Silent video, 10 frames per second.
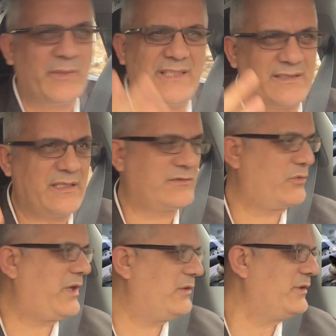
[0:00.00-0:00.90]
but that
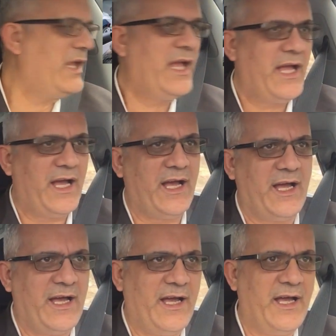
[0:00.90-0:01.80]
doesn't count.
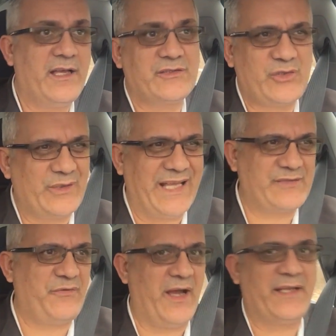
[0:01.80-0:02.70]
So
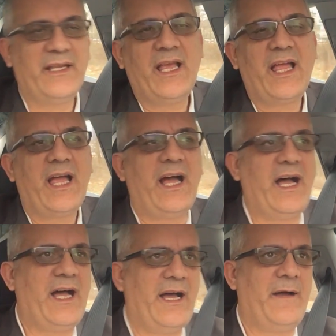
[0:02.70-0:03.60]
that's fine.
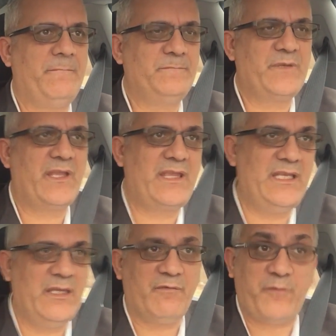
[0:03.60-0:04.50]

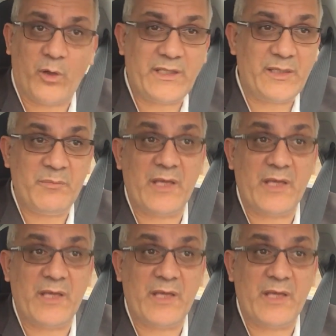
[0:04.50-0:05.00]
The folding